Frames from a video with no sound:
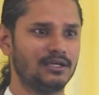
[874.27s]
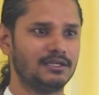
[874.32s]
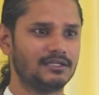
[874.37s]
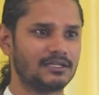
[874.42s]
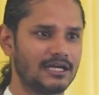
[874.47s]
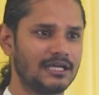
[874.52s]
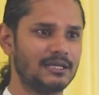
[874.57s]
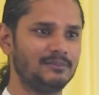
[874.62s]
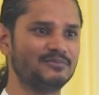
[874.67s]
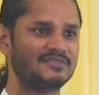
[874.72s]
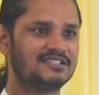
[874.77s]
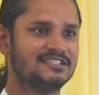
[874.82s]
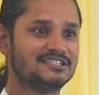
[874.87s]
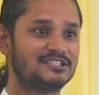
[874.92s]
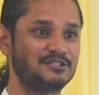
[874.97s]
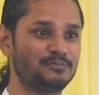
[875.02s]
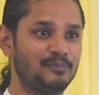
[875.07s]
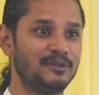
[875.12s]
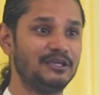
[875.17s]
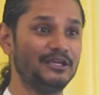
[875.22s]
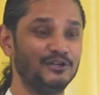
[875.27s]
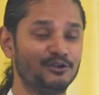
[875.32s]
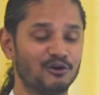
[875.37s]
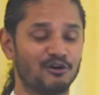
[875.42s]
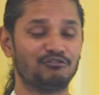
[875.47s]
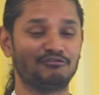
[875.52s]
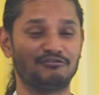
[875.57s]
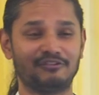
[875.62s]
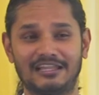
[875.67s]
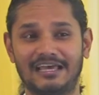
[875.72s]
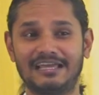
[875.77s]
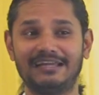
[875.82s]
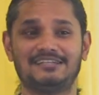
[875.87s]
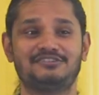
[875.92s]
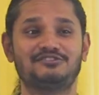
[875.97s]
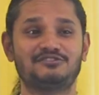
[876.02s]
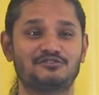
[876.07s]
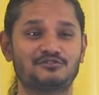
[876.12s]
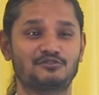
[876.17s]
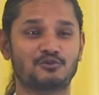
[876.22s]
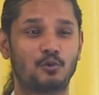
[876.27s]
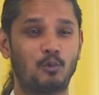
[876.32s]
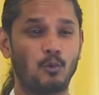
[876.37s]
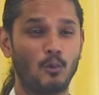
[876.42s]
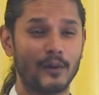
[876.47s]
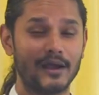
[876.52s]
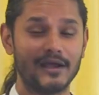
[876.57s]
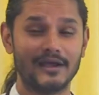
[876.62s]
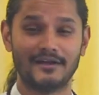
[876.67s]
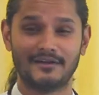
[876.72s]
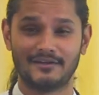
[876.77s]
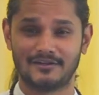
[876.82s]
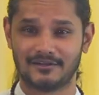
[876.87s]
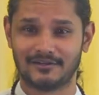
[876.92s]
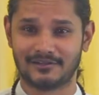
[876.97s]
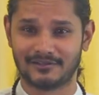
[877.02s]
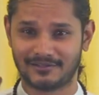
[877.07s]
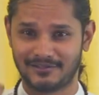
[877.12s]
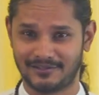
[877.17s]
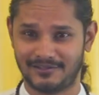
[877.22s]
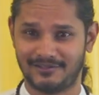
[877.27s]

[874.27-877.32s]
times the speed of light squared.